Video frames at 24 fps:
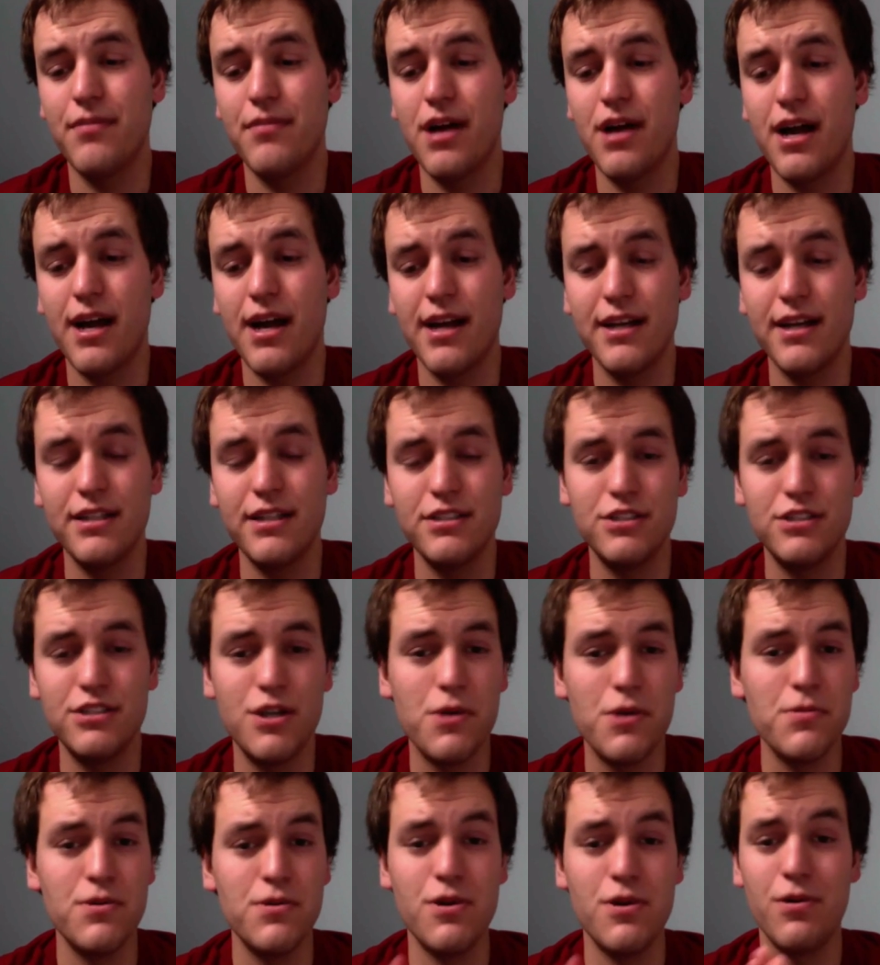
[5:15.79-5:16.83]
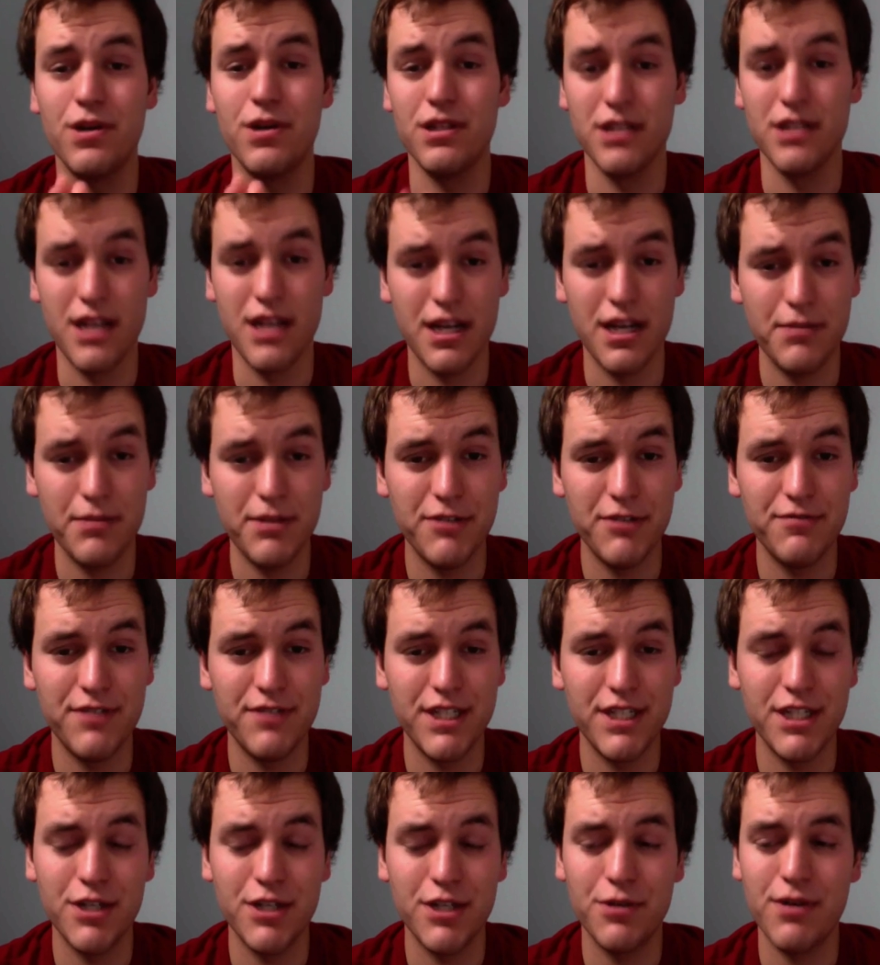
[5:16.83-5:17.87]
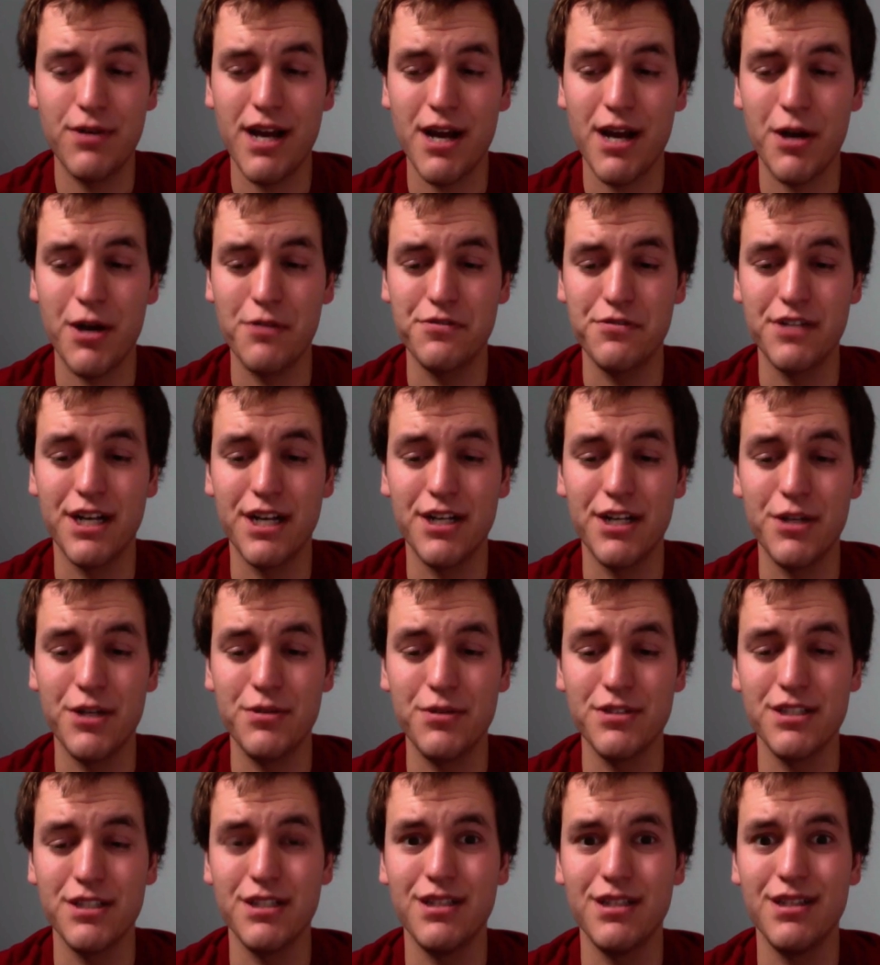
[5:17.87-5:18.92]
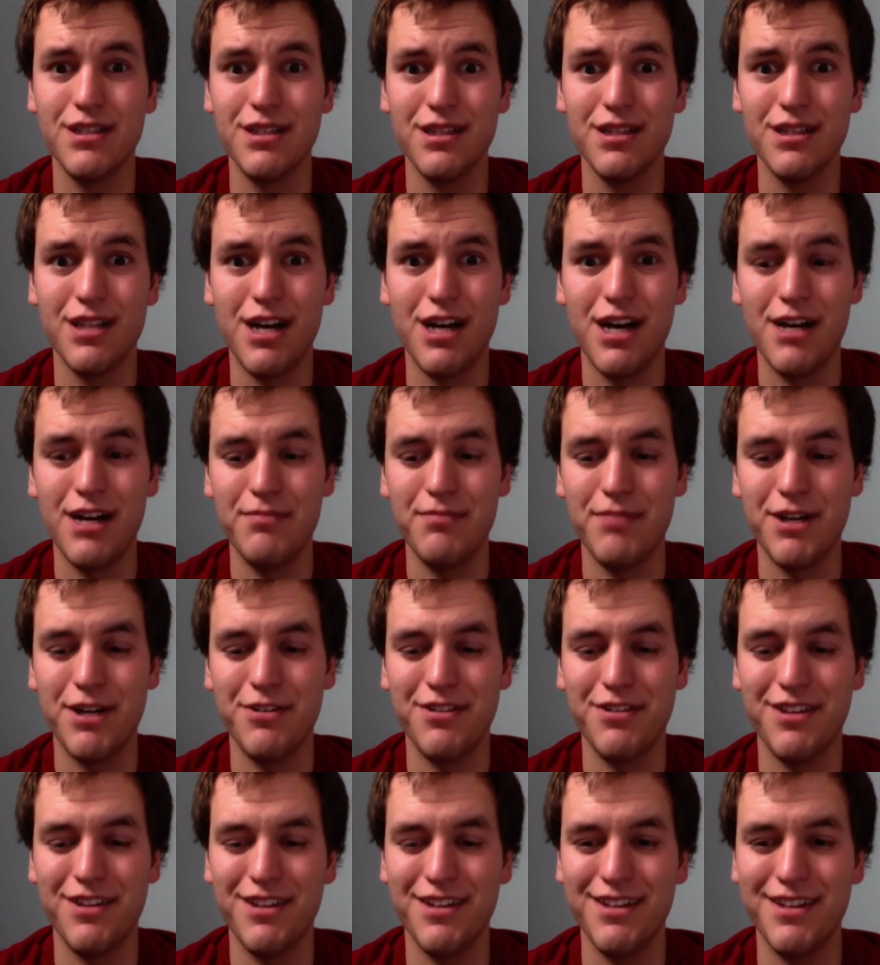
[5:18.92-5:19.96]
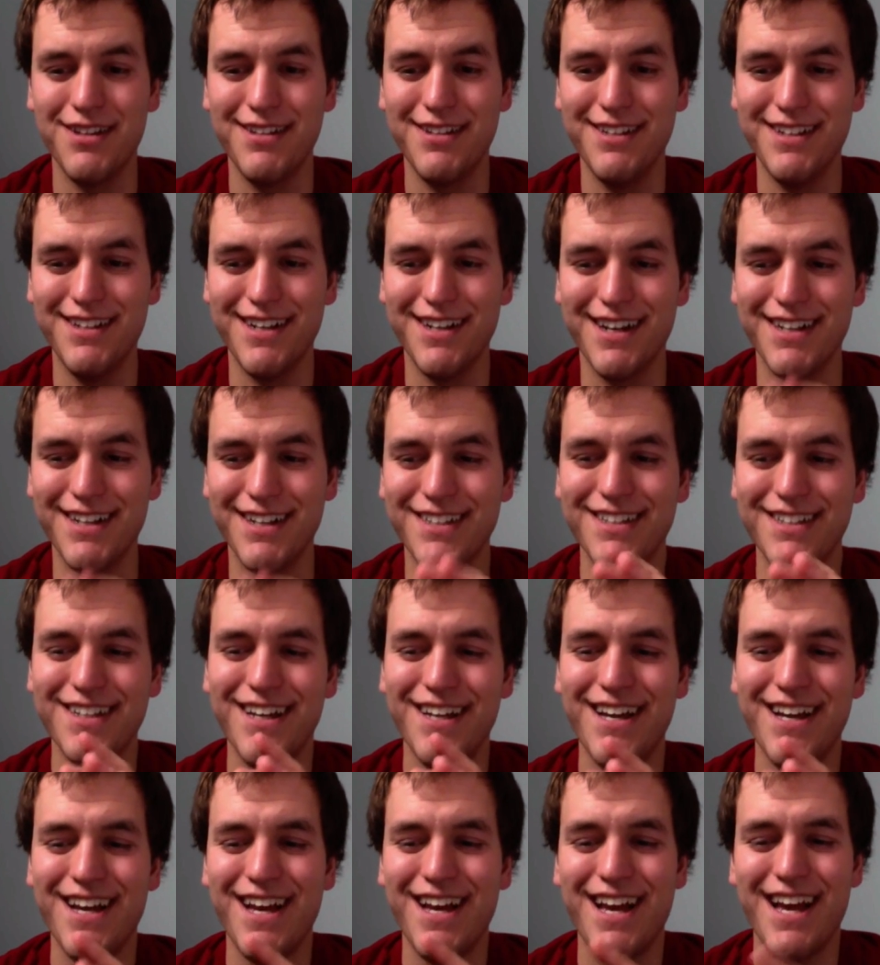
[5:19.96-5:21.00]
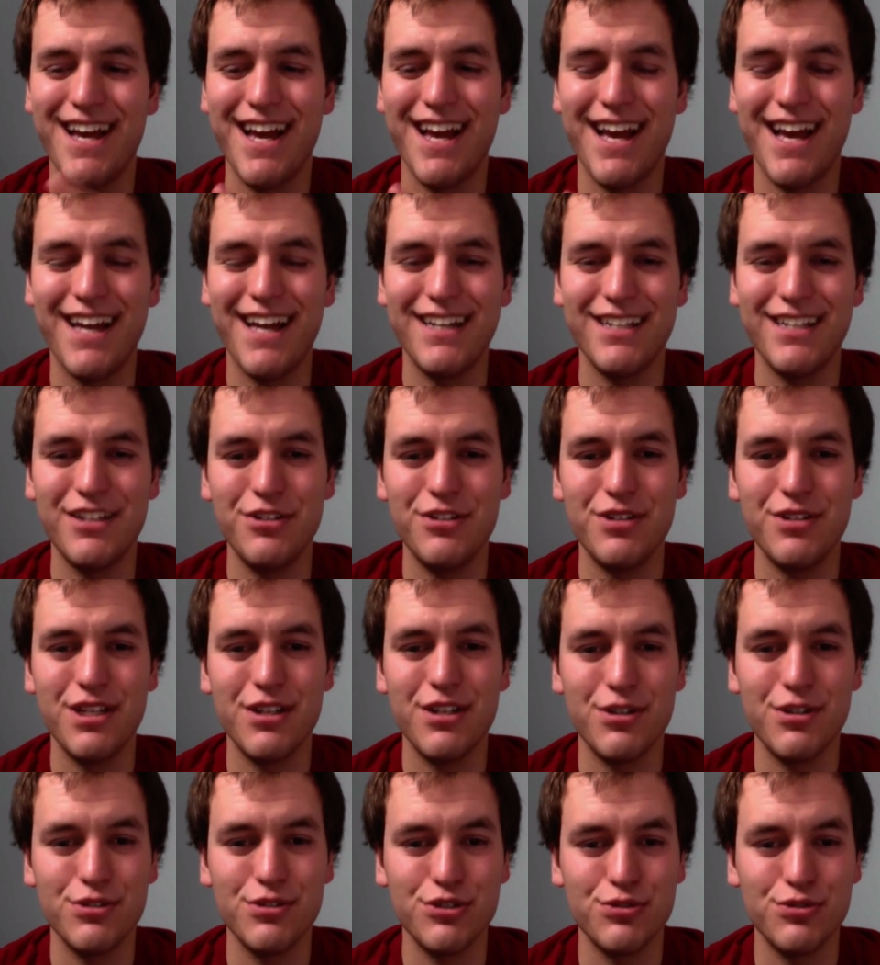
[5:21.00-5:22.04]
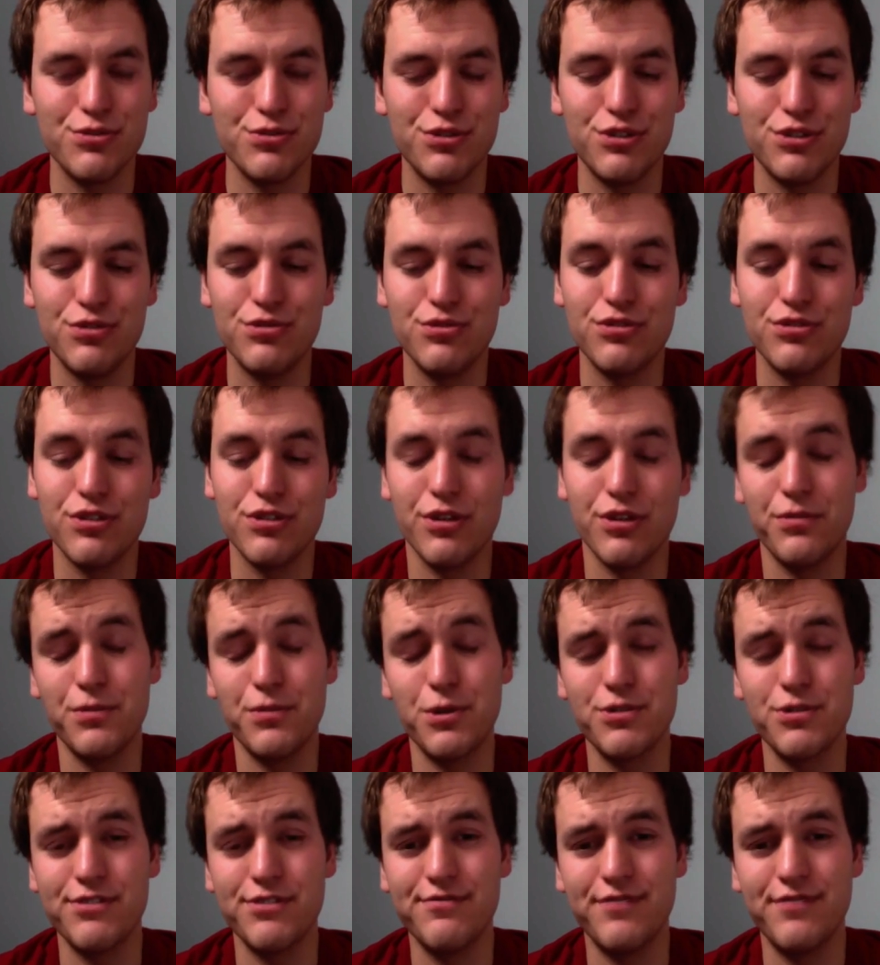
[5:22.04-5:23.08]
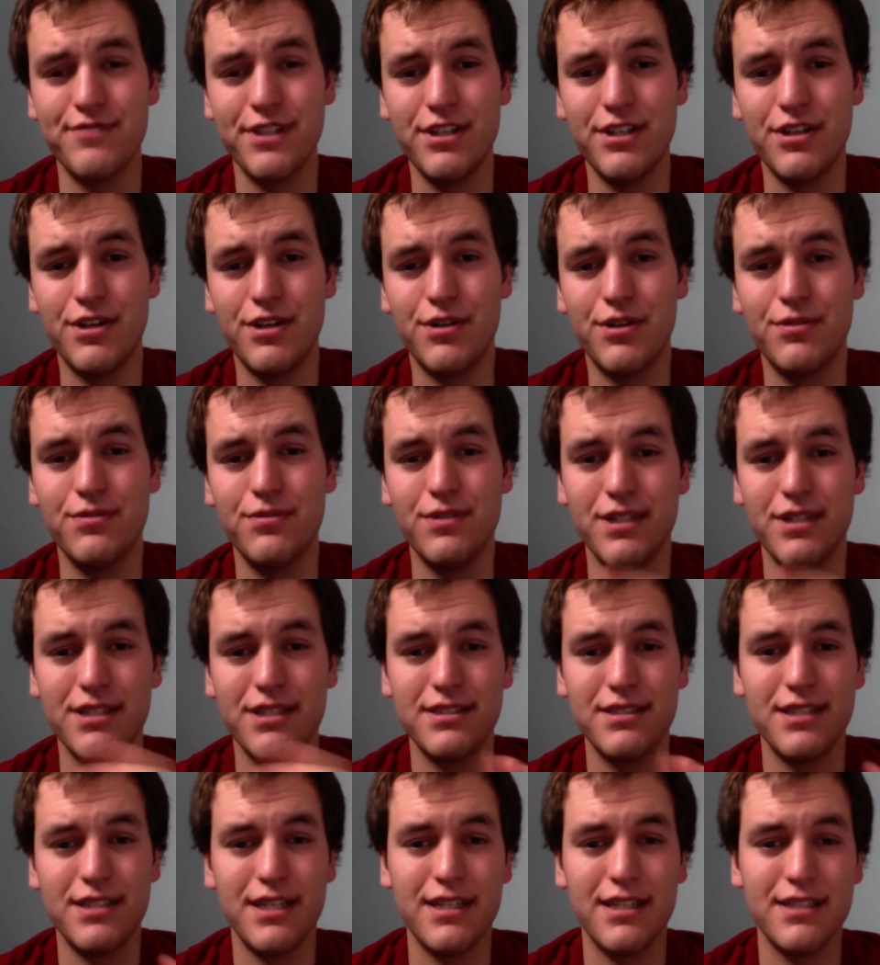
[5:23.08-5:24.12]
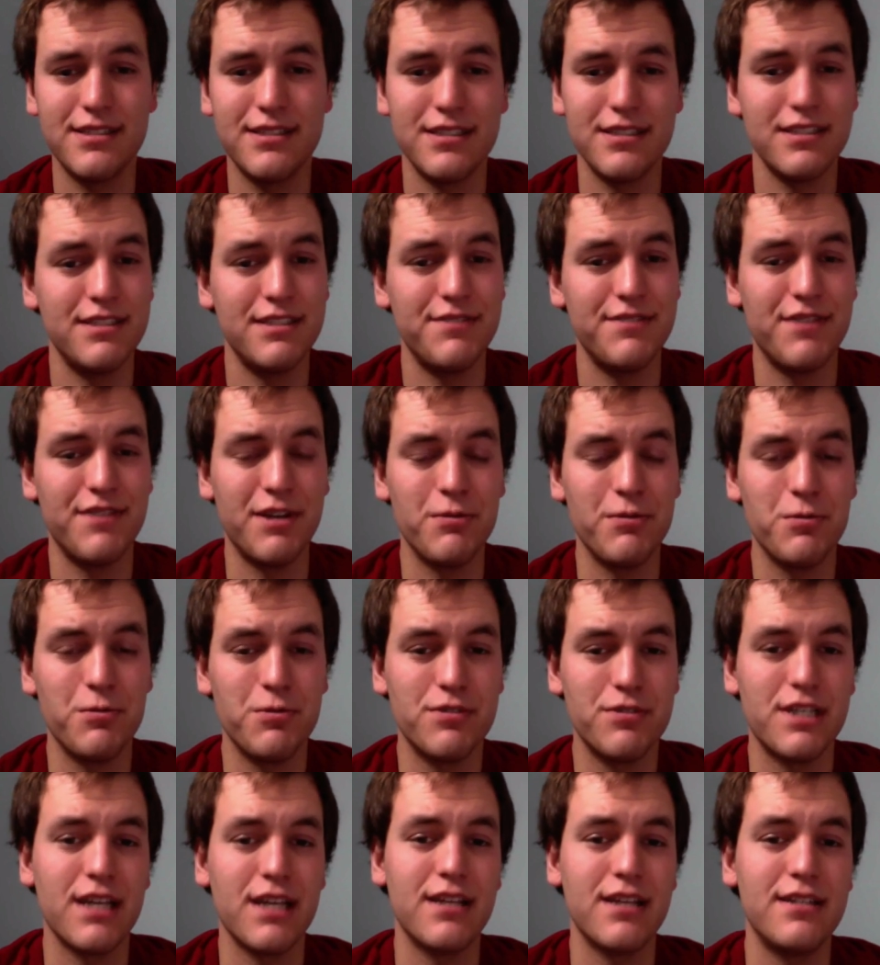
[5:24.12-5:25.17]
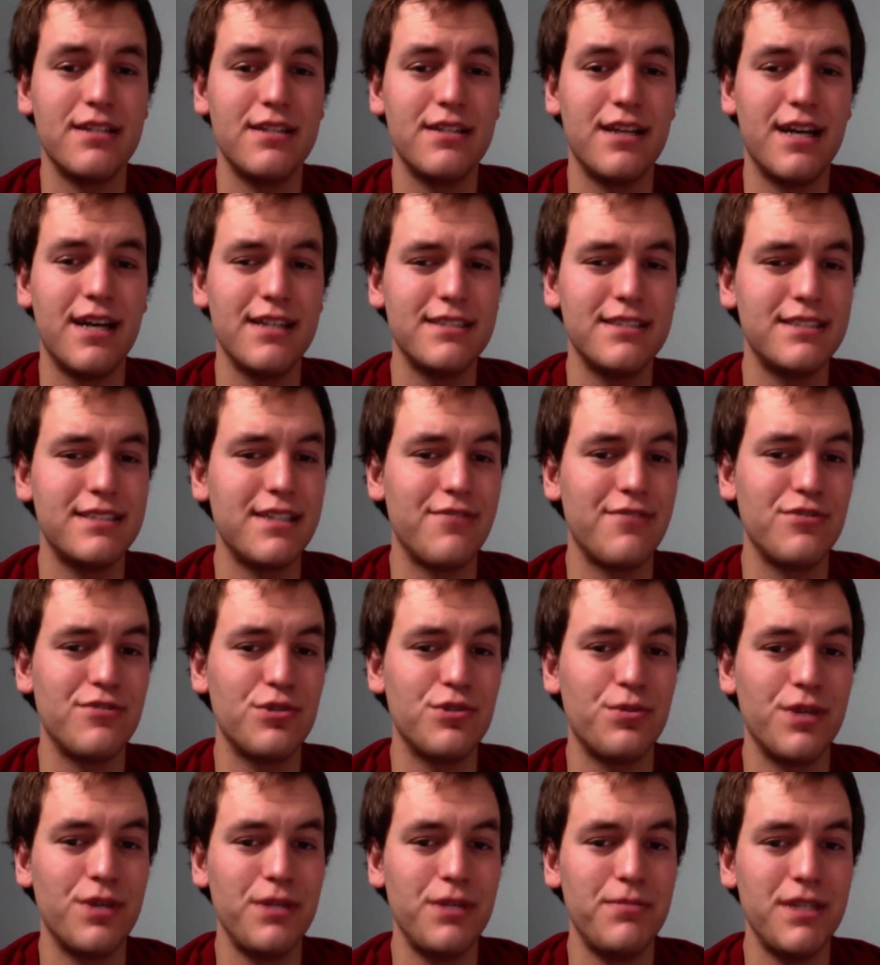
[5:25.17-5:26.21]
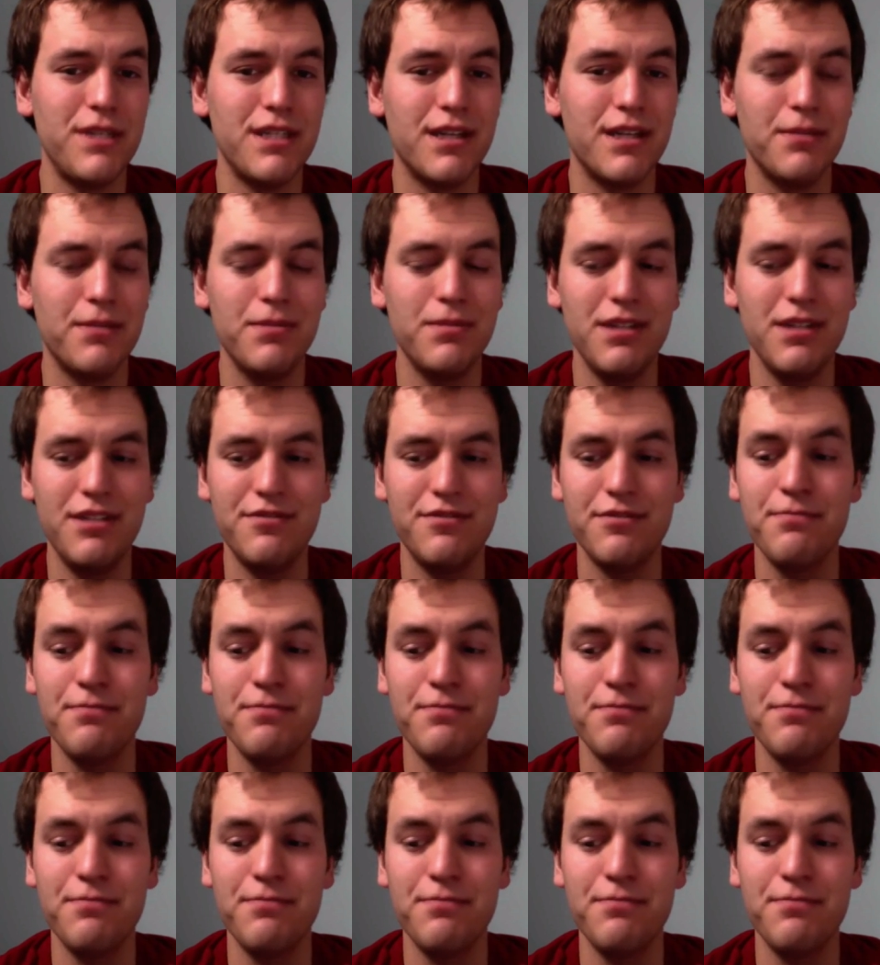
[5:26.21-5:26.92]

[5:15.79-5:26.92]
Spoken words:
I don't know a lot about video, however I know it's a lot better than the D90. And you can also do slow motion video. You can take 60 frames per second at 720p, I believe,